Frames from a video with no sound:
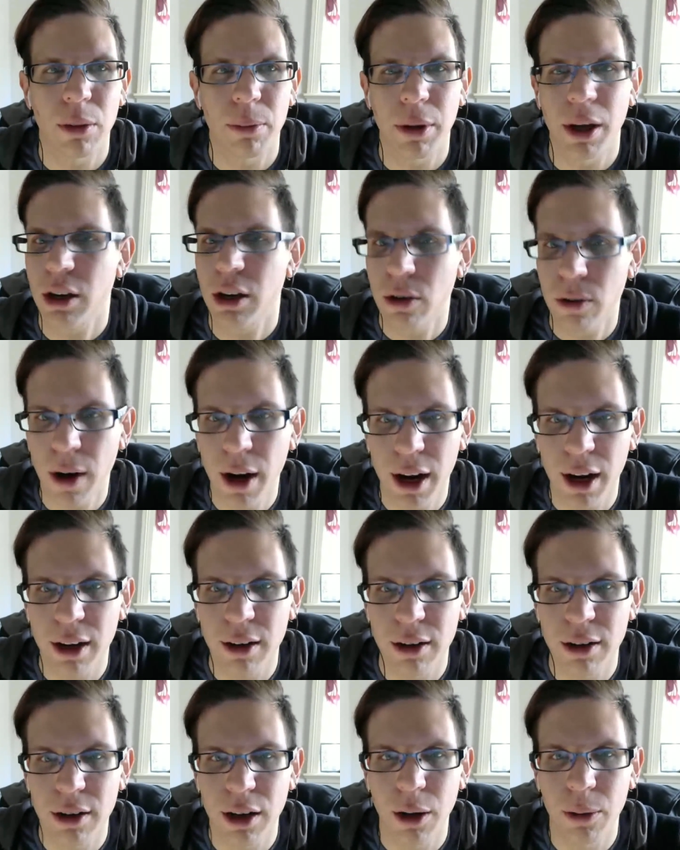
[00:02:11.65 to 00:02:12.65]
I'm like,
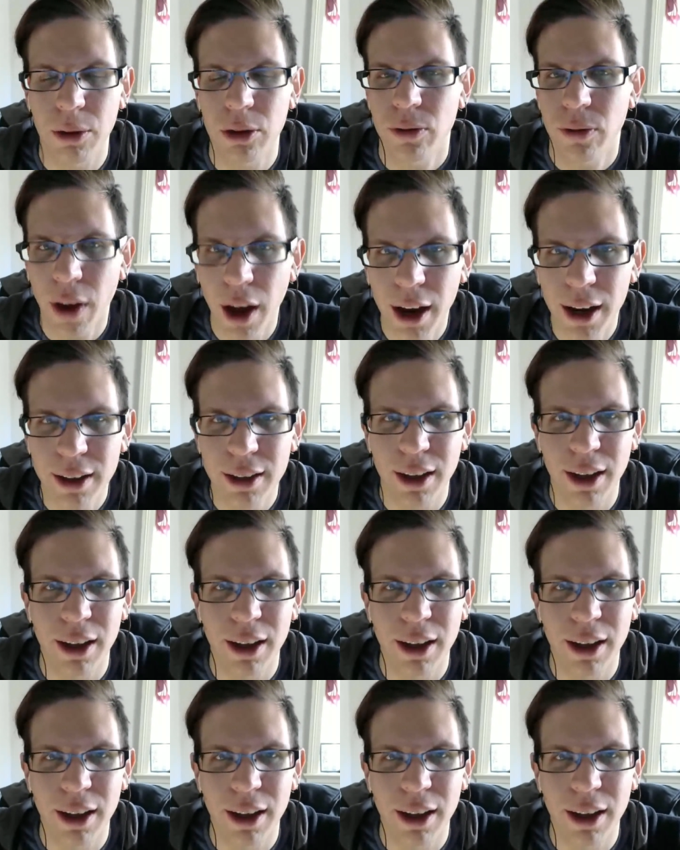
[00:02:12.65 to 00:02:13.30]
"Great, it was fine